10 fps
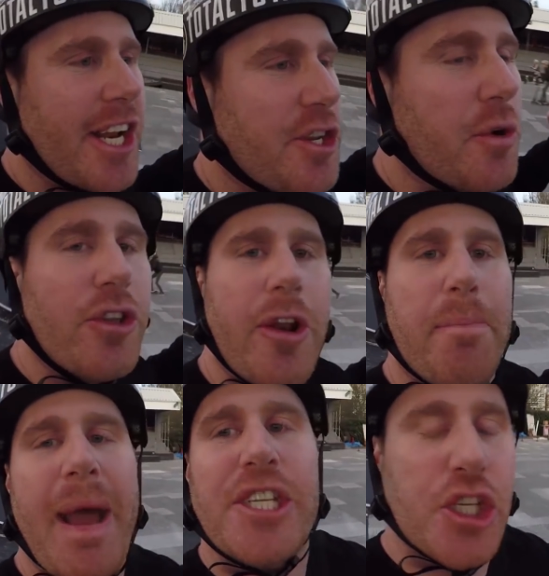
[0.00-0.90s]
this, who can do the
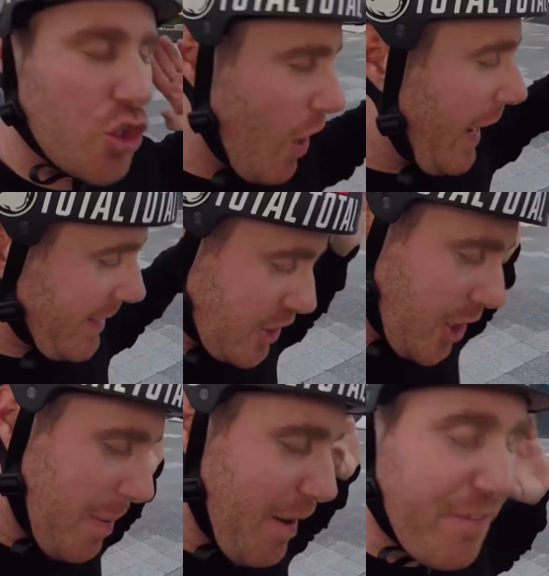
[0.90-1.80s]
best trick. There's going
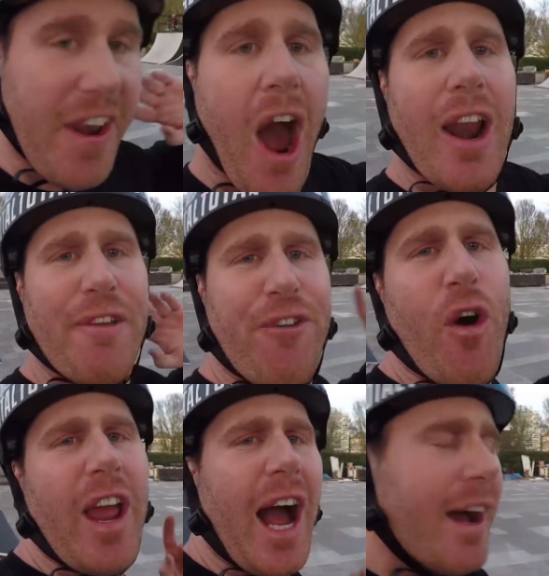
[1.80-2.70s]
to be a finale
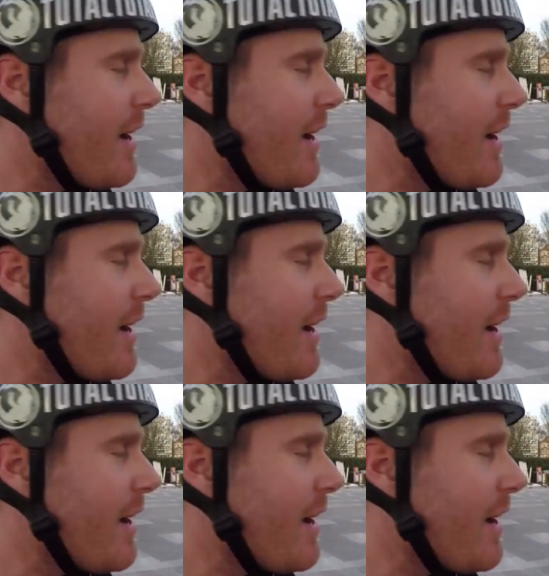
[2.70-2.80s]
for you.